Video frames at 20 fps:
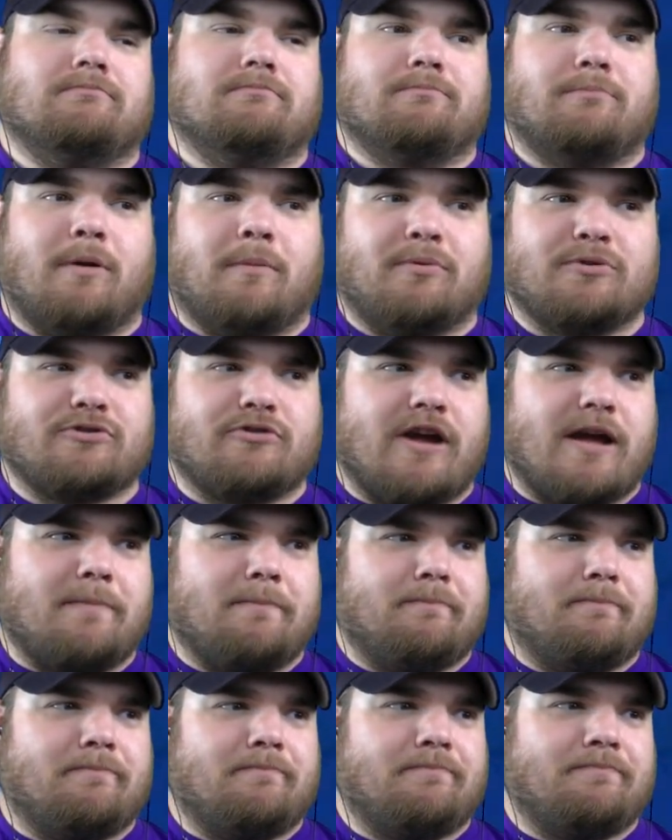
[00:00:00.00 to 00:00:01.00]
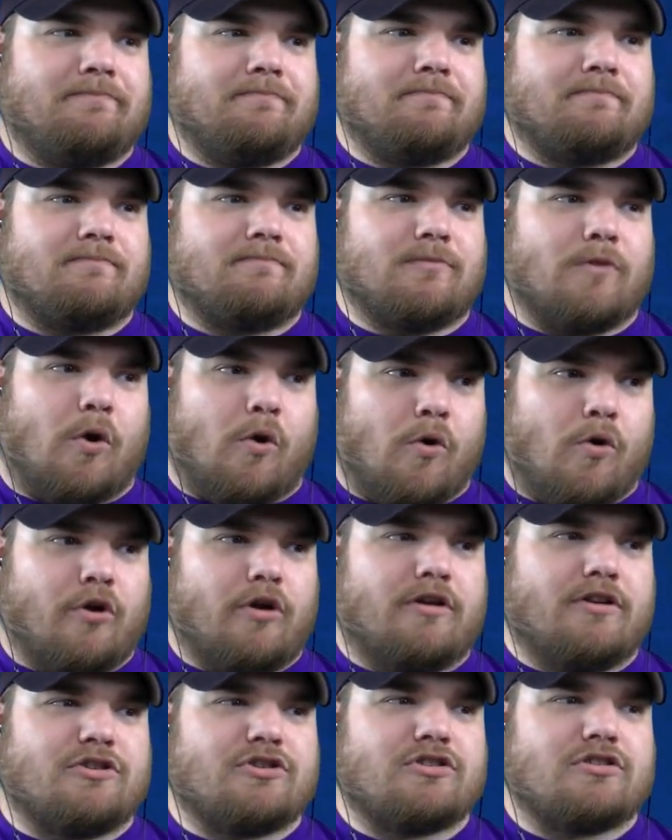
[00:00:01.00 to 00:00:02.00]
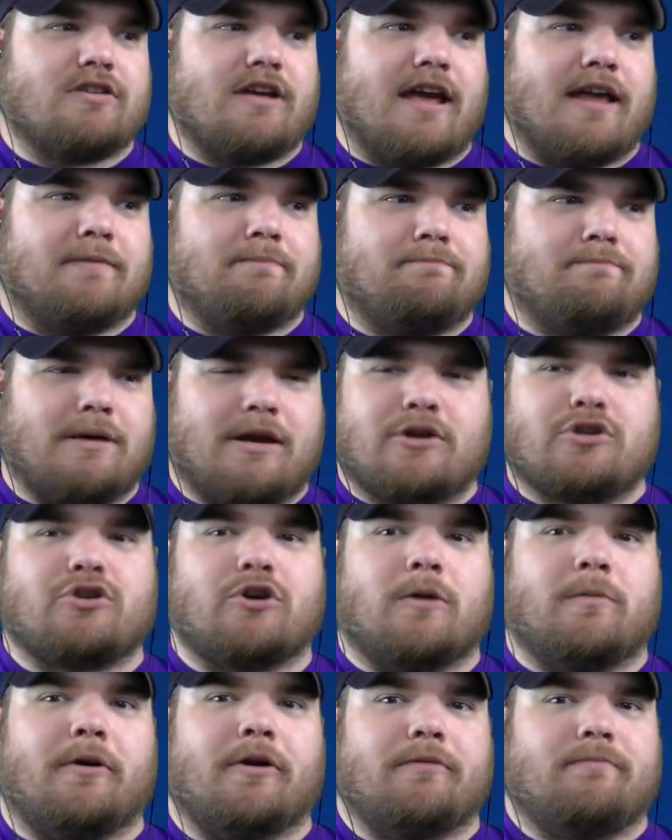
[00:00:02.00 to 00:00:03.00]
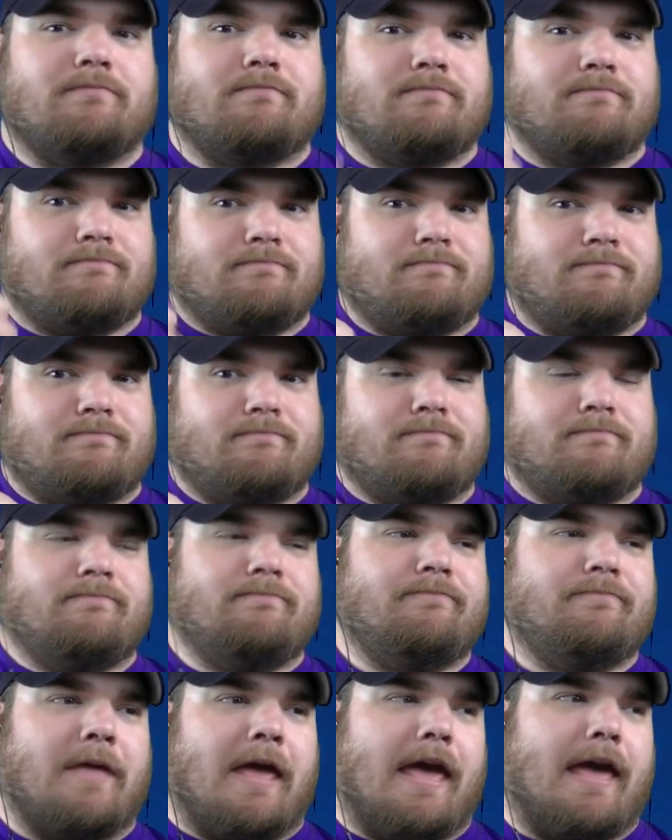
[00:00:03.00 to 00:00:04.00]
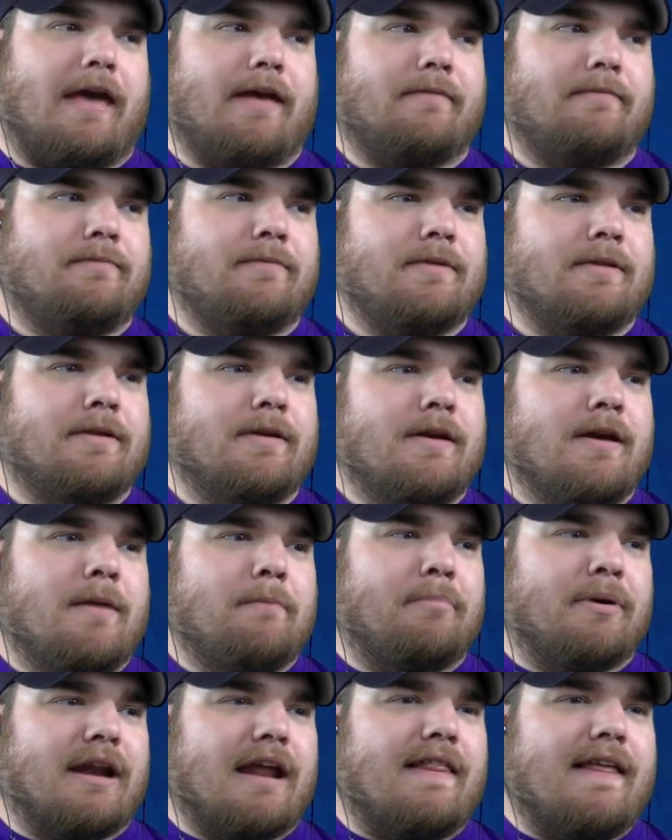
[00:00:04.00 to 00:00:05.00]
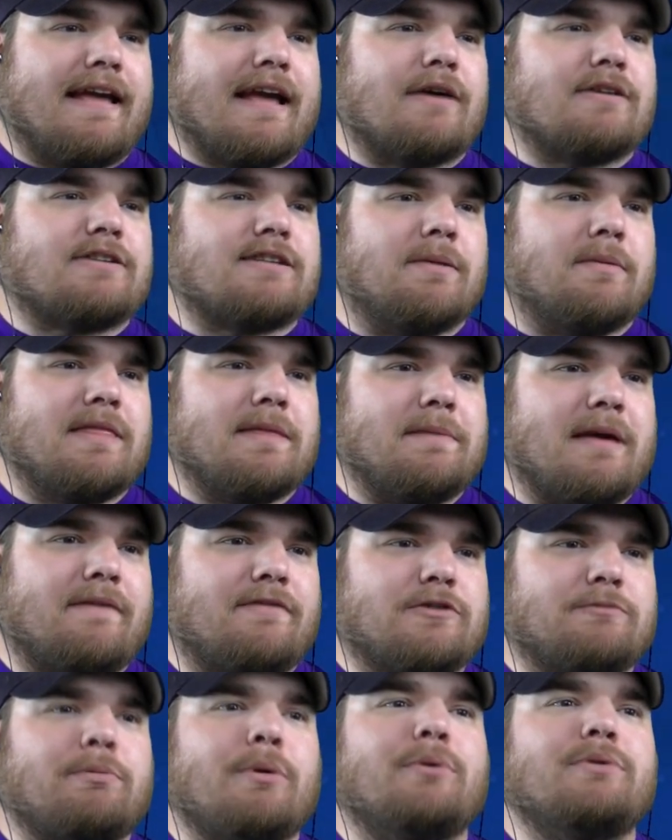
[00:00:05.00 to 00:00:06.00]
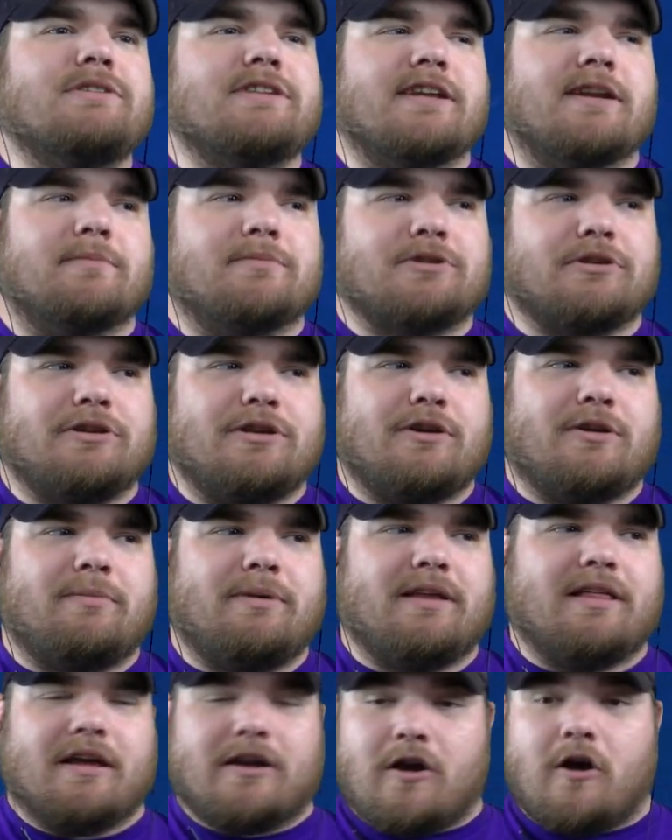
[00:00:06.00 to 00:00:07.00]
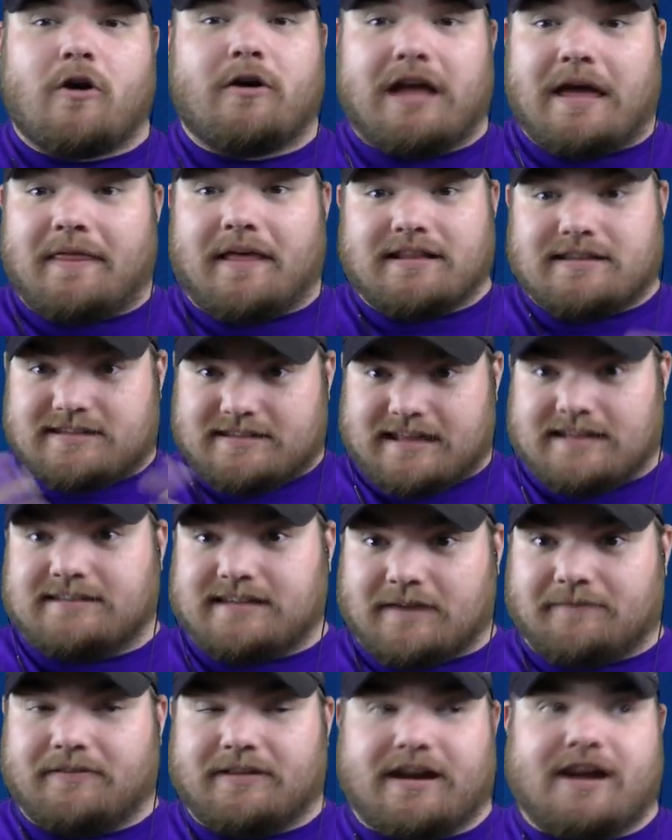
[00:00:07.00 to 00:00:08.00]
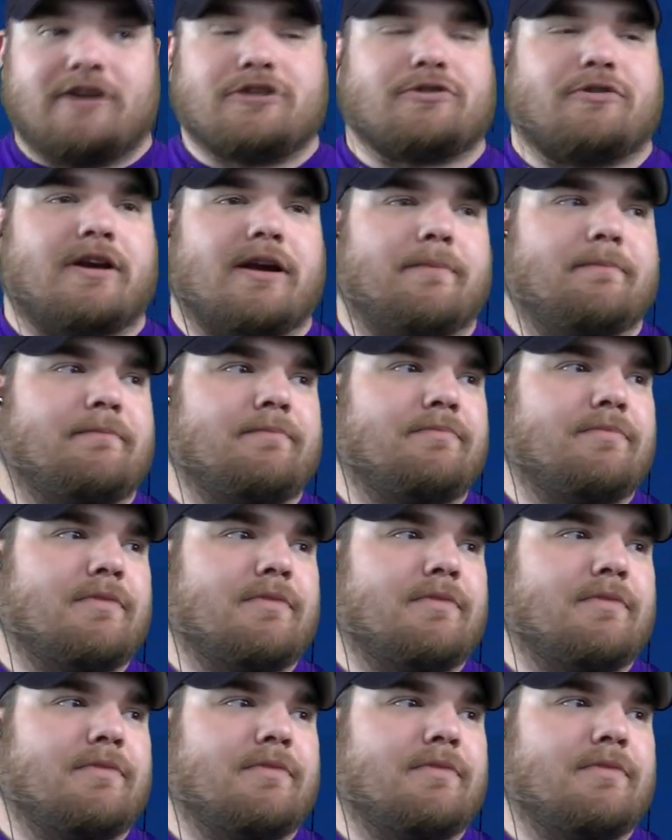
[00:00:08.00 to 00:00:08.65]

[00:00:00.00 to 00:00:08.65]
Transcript: purple stripe, orange, and pink sherbet. Yeah. But I like how some of them have spoons in them, so you can be like, oh yeah, that's definitely ice cream.